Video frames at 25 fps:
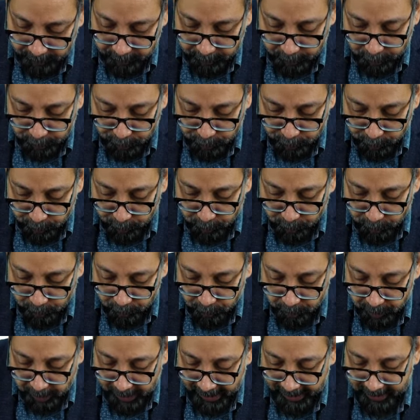Q
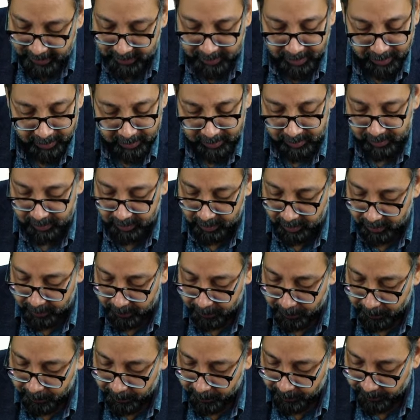as the answer,
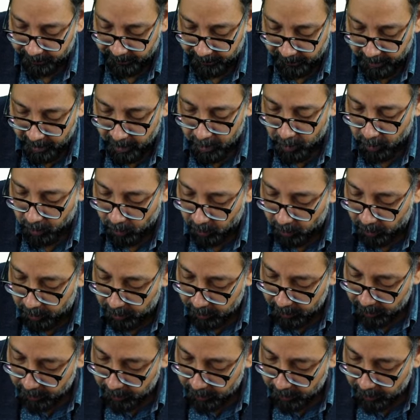or